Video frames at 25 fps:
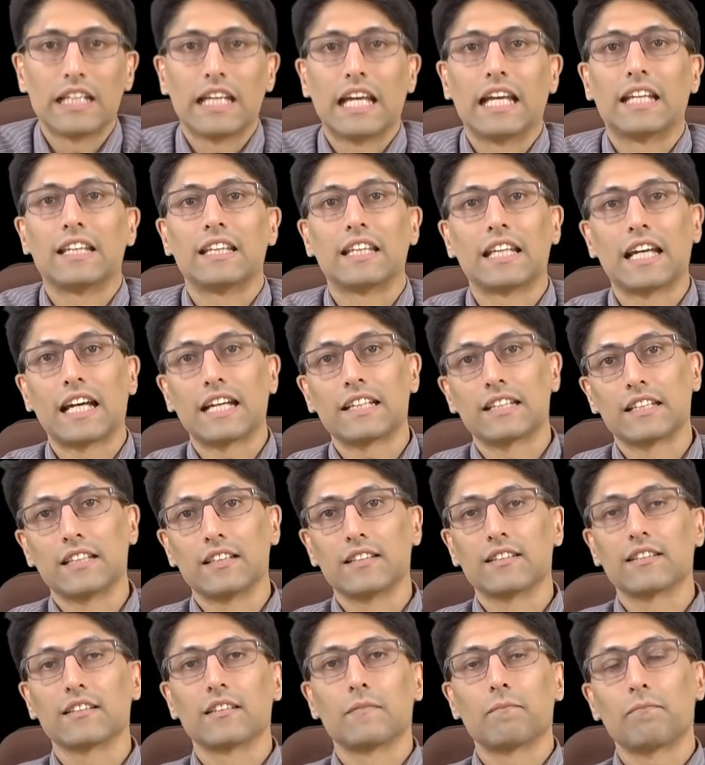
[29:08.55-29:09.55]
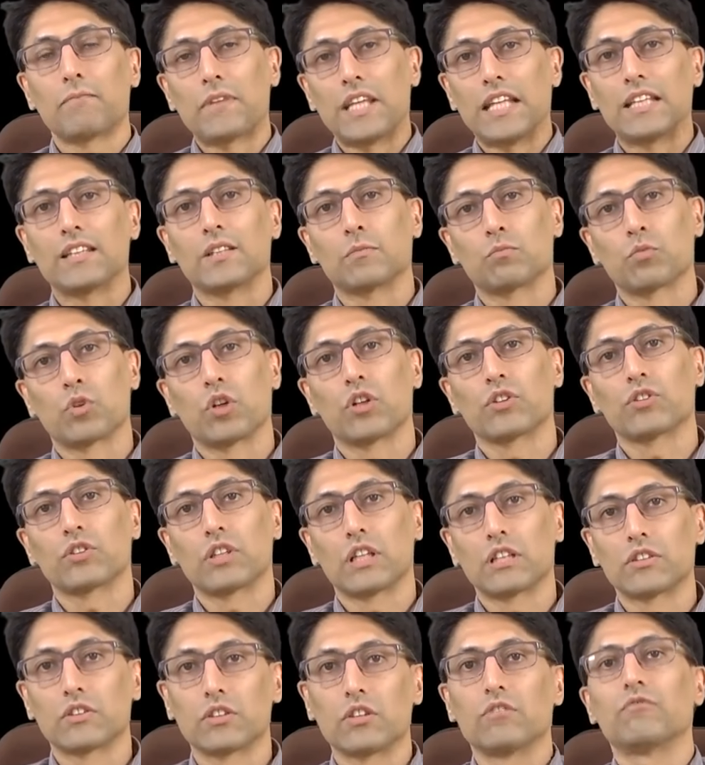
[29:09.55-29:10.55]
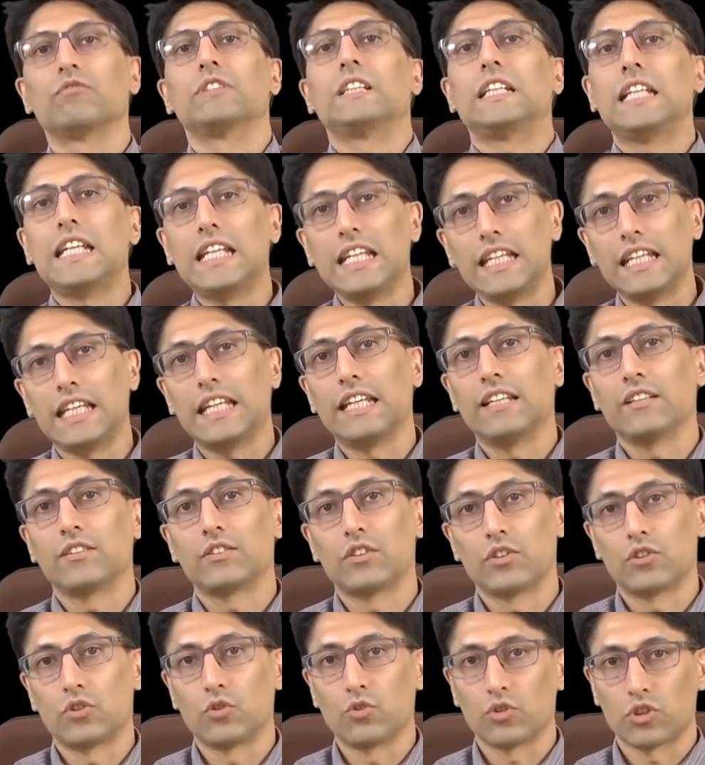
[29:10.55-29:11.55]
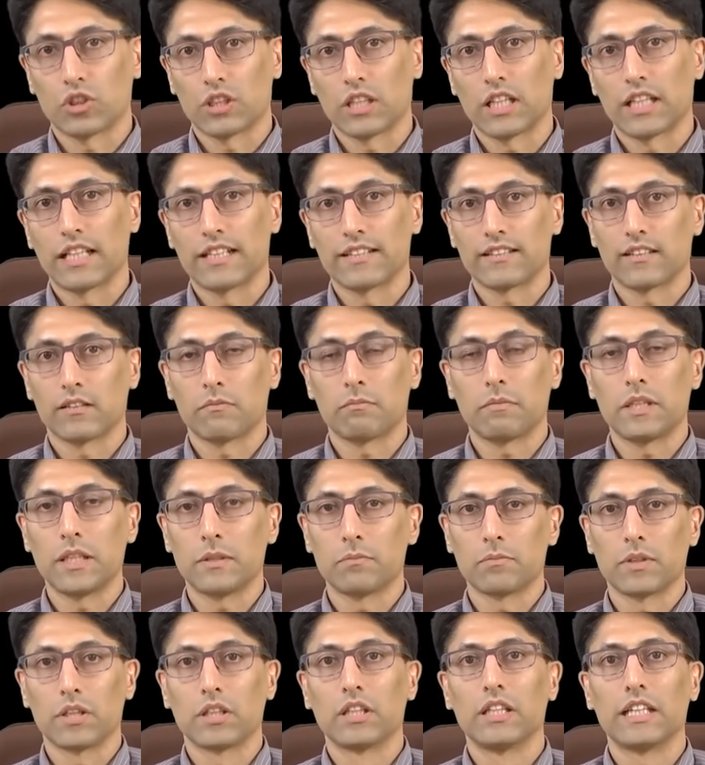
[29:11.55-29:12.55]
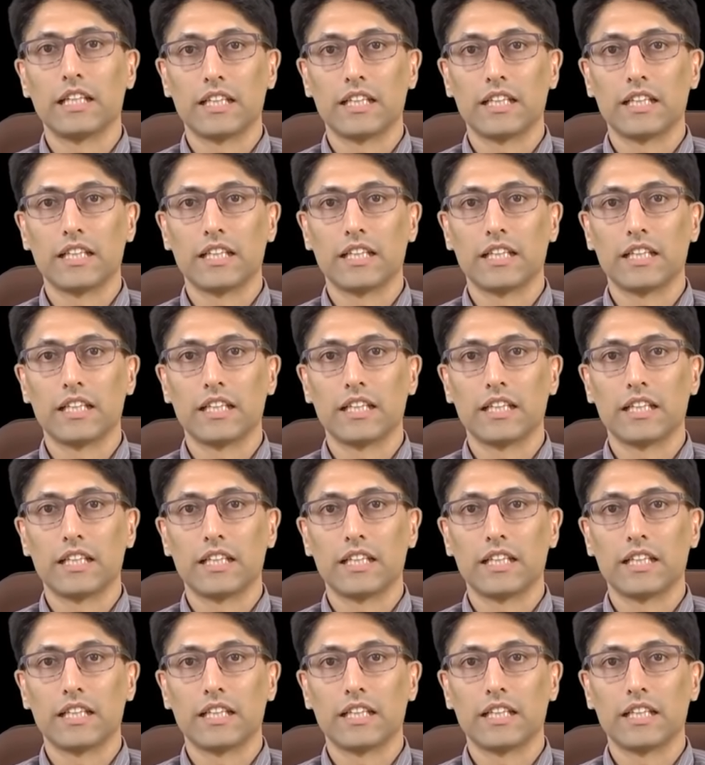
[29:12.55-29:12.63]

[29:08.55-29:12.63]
And that is in the process of deinstitutionalizing people.